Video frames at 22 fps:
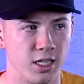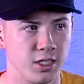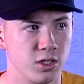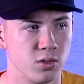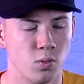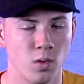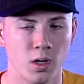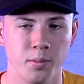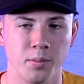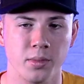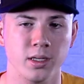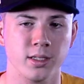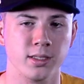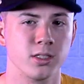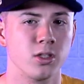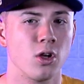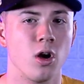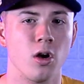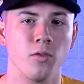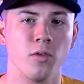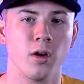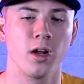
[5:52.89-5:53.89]
just want to be a
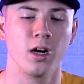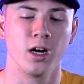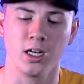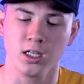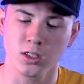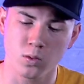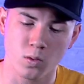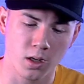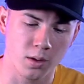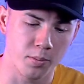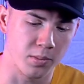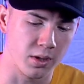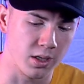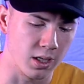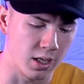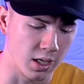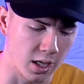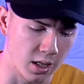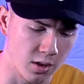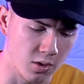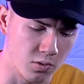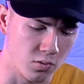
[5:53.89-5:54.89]
songwriter. I just want to be
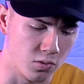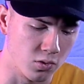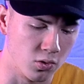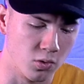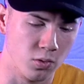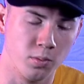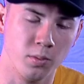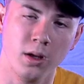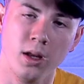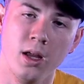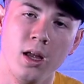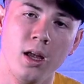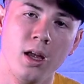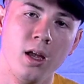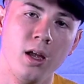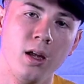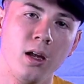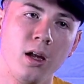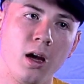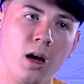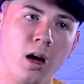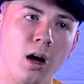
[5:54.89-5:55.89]
in the room,
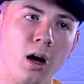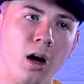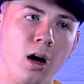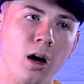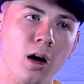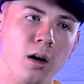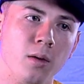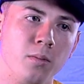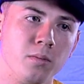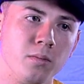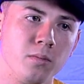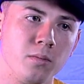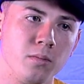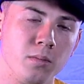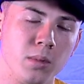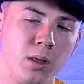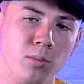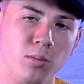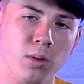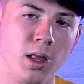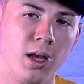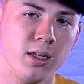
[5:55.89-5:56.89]
be
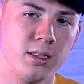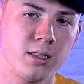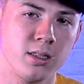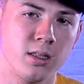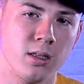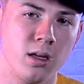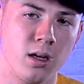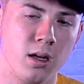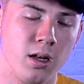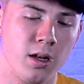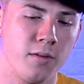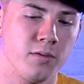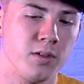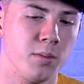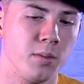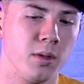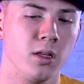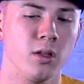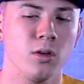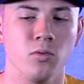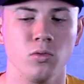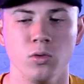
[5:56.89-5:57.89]
blessed enough to be in
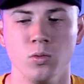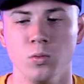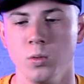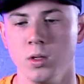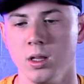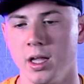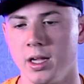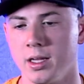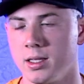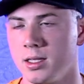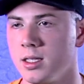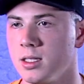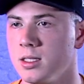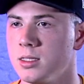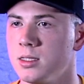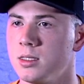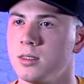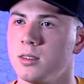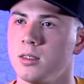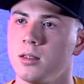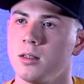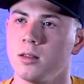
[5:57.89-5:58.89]
the room with like these
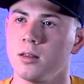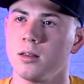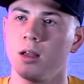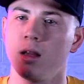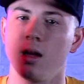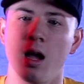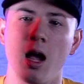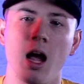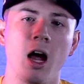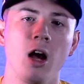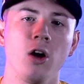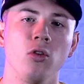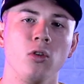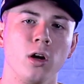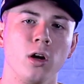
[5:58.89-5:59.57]
higher